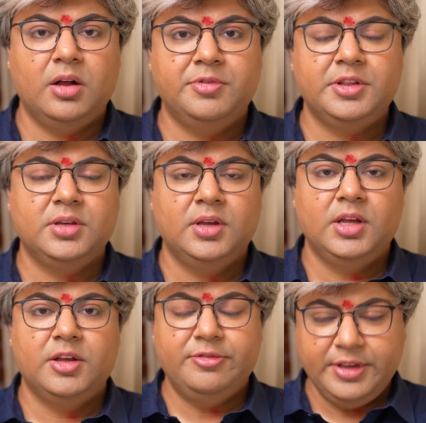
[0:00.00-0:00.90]
with
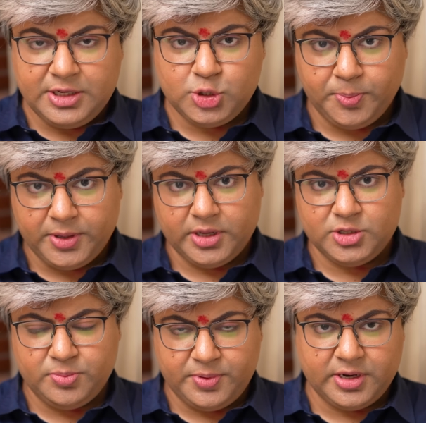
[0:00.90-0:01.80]
weak
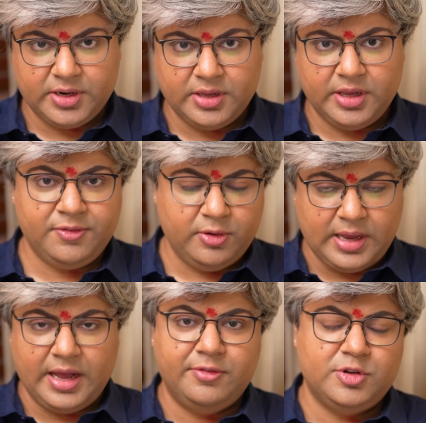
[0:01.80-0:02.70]
Jupiter, if you
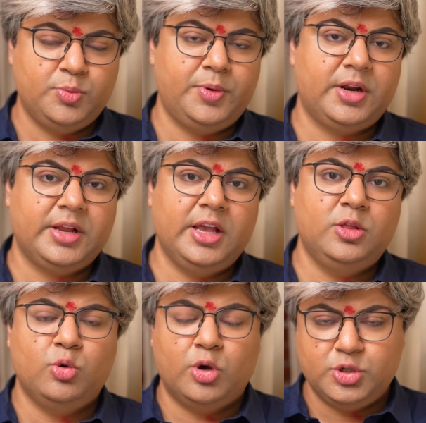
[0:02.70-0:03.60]
have Jupiter
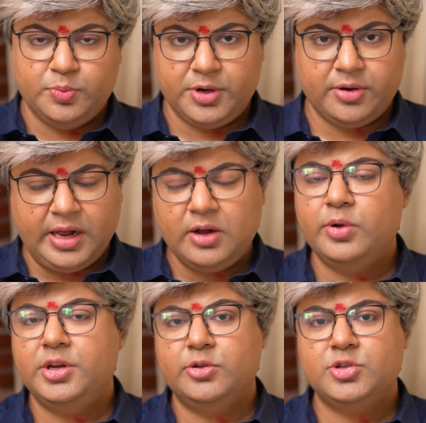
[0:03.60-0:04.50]
Ketu or Jupiter
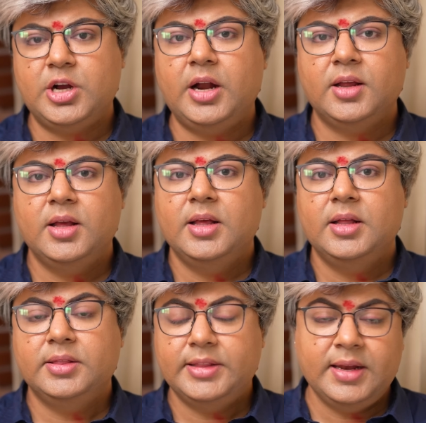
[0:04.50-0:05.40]
Rahu in your chart,
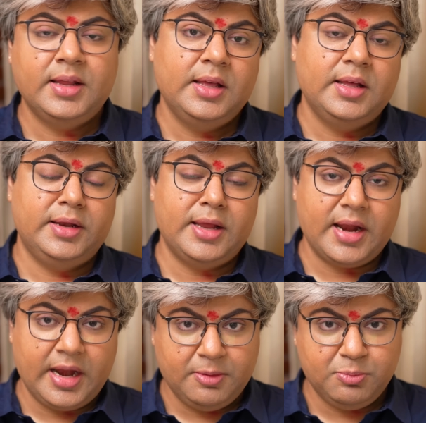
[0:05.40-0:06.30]
then
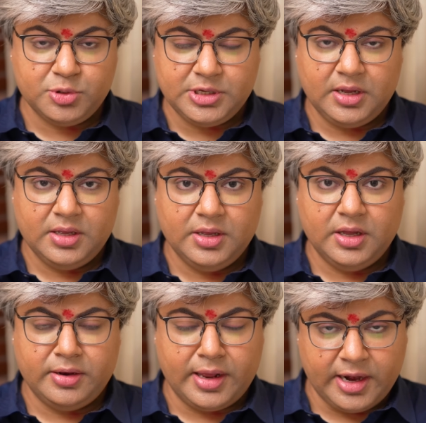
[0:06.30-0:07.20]
Narayan Puja,
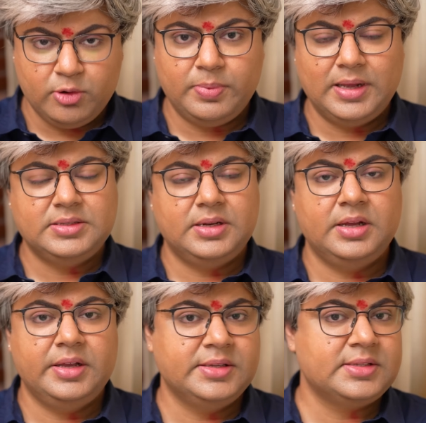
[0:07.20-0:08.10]
Narayan
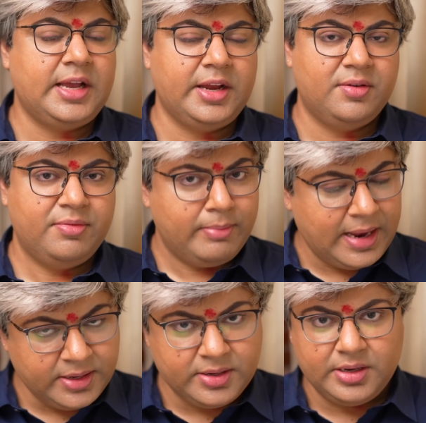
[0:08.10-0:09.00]
Upasana is kind of
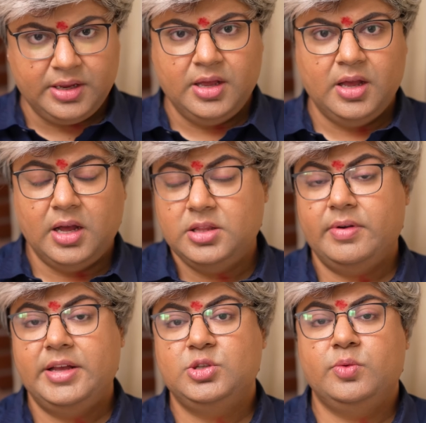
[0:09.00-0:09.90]
mandatory.
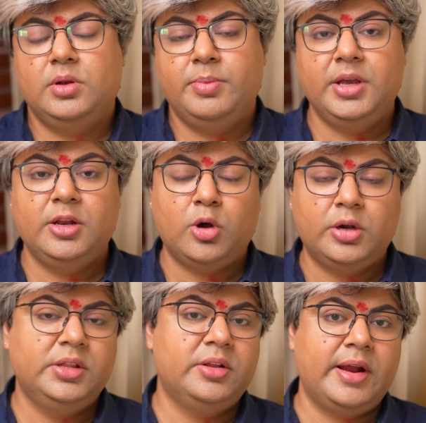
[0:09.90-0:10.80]
Otherwise, you will be
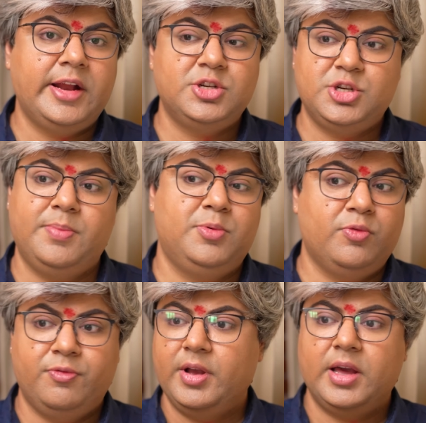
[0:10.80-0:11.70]
not in the right shape
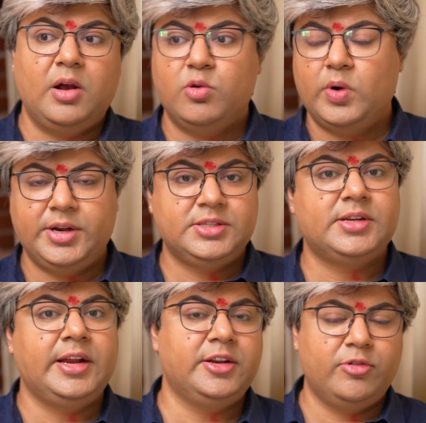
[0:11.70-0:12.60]
to figure out what is
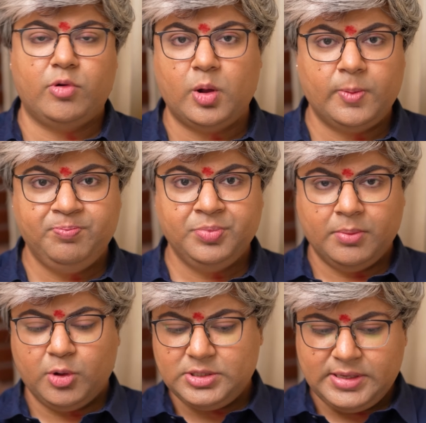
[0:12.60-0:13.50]
right and wrong.
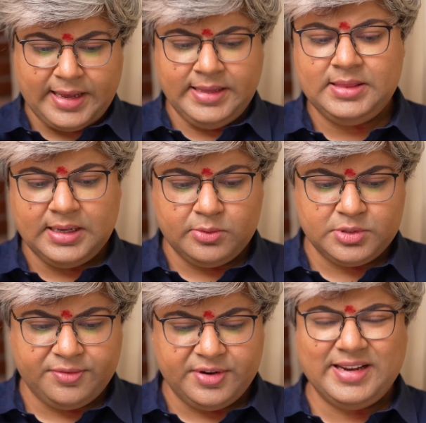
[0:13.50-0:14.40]
Because 9th
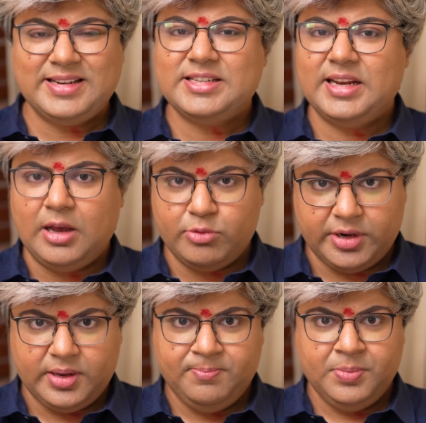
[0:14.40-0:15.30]
house, if it gets
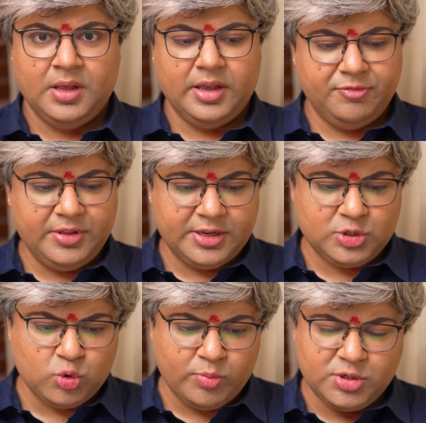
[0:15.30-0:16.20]
clouded, if there
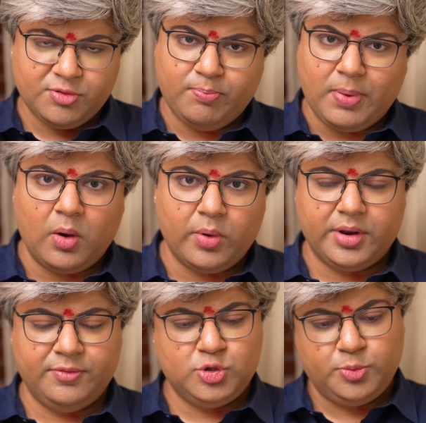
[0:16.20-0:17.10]
is too much of
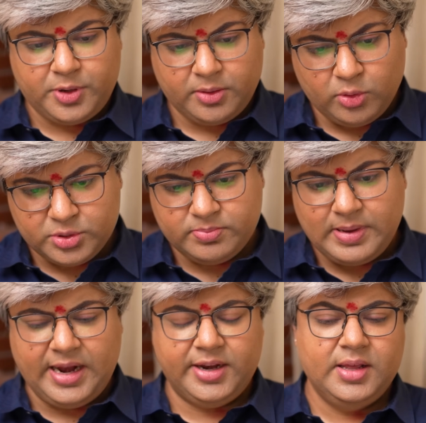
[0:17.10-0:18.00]
power, if Jupiter goes
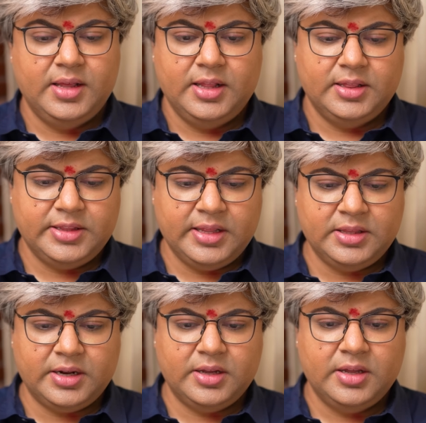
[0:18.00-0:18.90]
bad, then
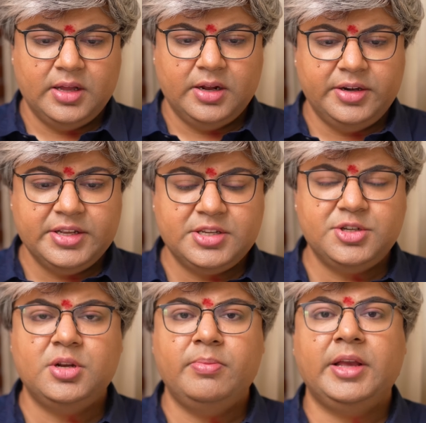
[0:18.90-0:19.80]
the
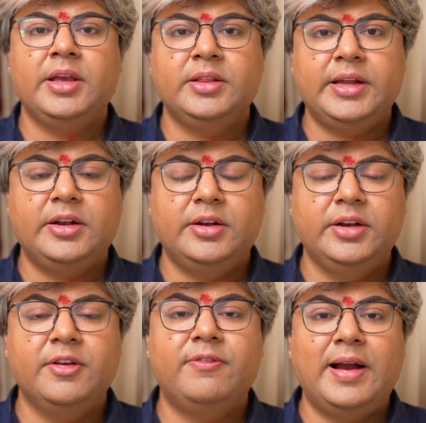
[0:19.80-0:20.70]
decision making
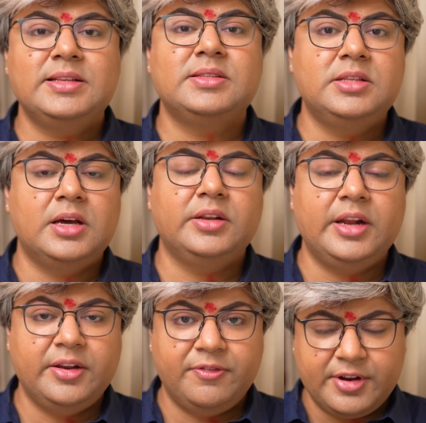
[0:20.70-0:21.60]
that defines,
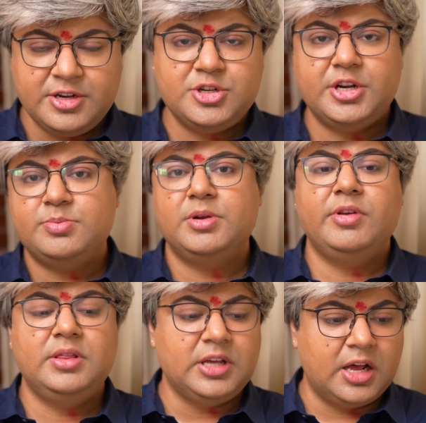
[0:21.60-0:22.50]
that differentiates
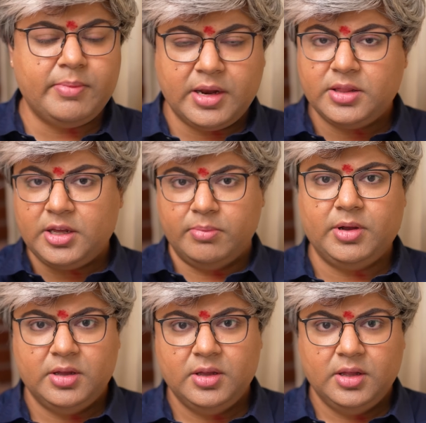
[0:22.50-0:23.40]
between dharma and
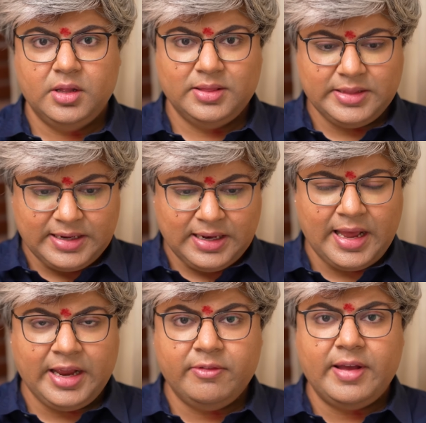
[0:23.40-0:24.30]
adharma, that
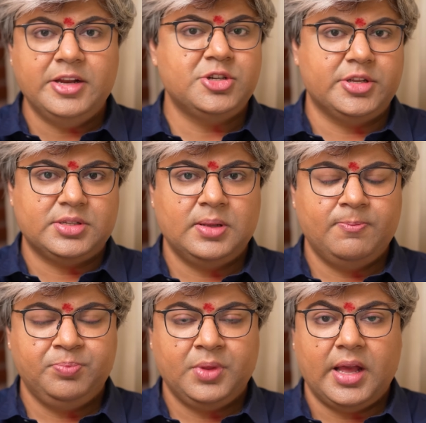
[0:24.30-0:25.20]
line vanishes.
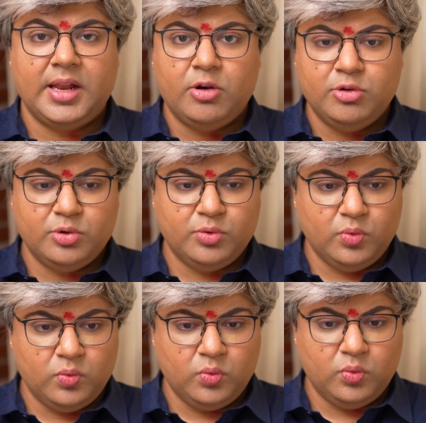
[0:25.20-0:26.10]
And now
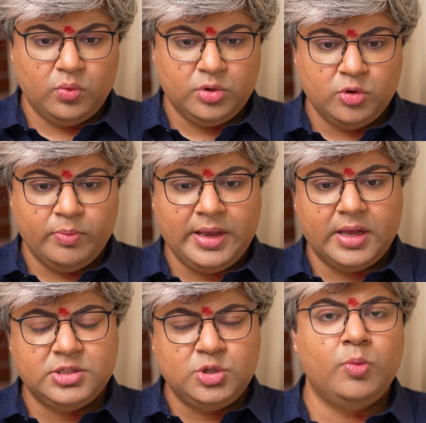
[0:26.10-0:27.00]
you may
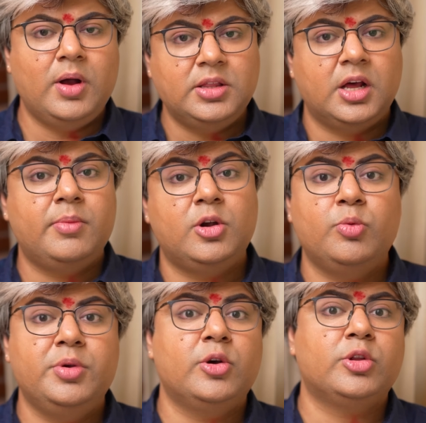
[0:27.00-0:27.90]
assume adharma
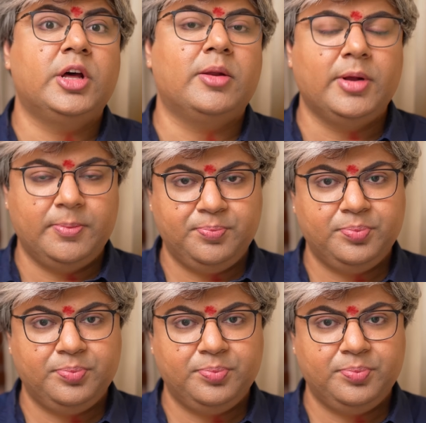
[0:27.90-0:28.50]
to be your dharma.